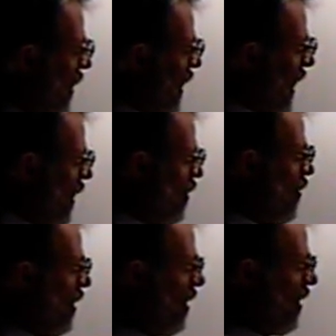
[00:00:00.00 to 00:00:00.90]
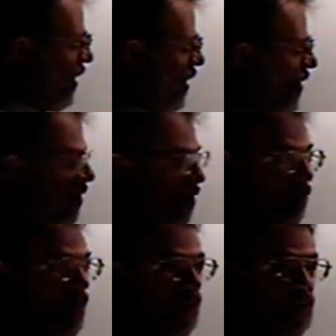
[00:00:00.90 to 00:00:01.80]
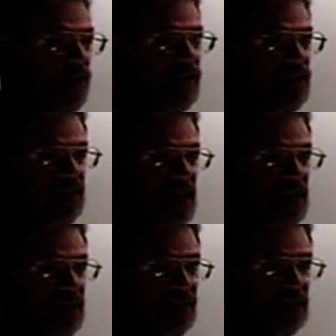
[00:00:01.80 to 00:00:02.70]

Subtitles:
of energy to pull this down,